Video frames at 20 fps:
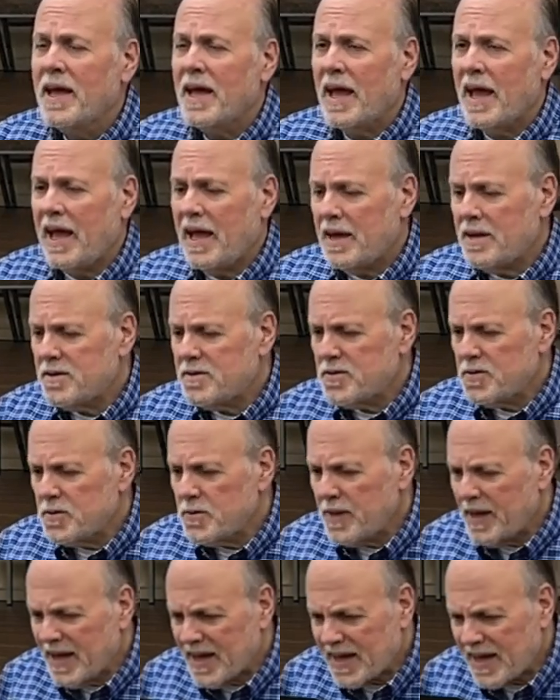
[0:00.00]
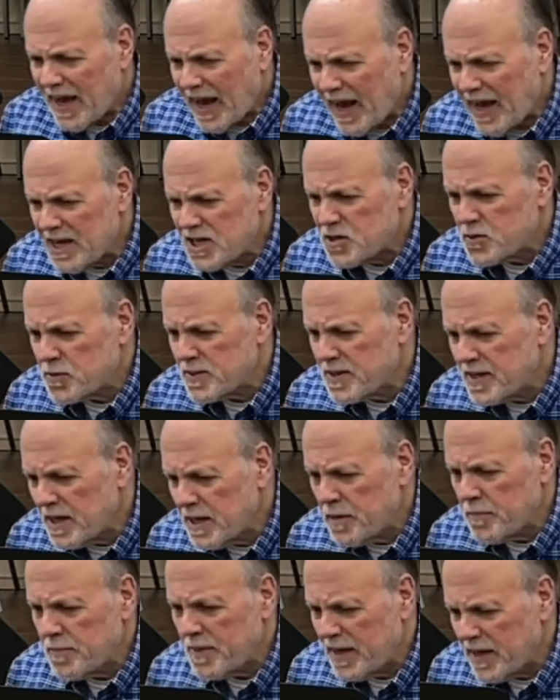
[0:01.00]
and to engage with
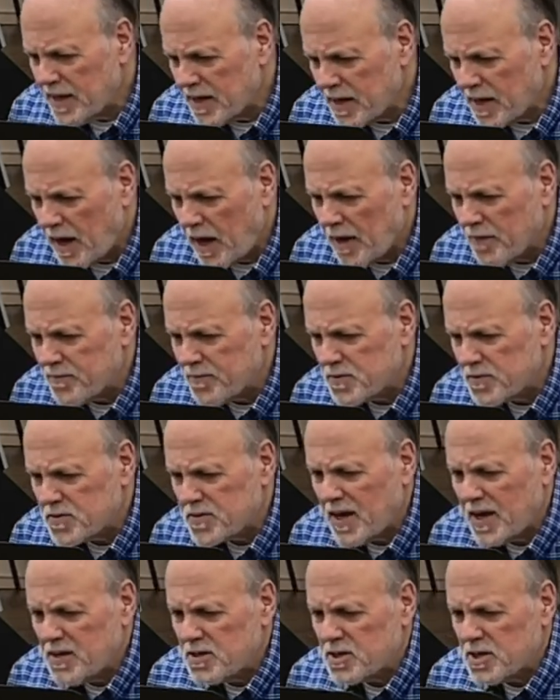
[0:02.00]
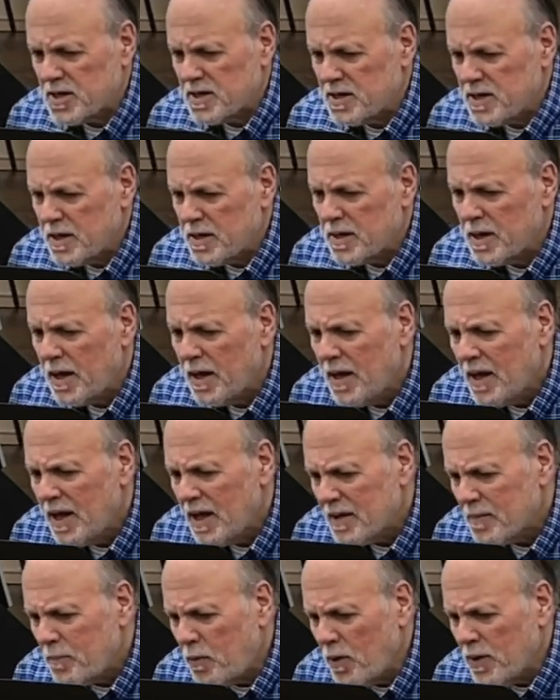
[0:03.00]
them in conversation.
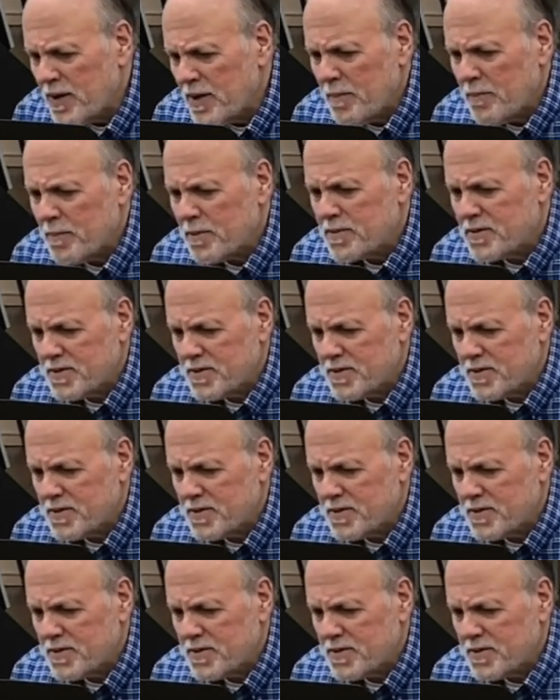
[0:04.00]
Point number